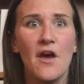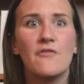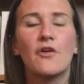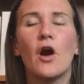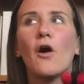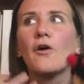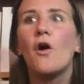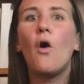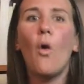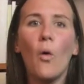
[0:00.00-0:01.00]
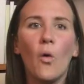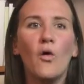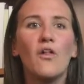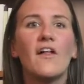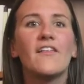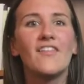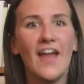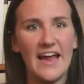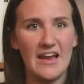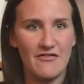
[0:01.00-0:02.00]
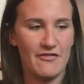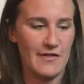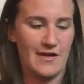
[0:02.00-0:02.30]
for our whole life.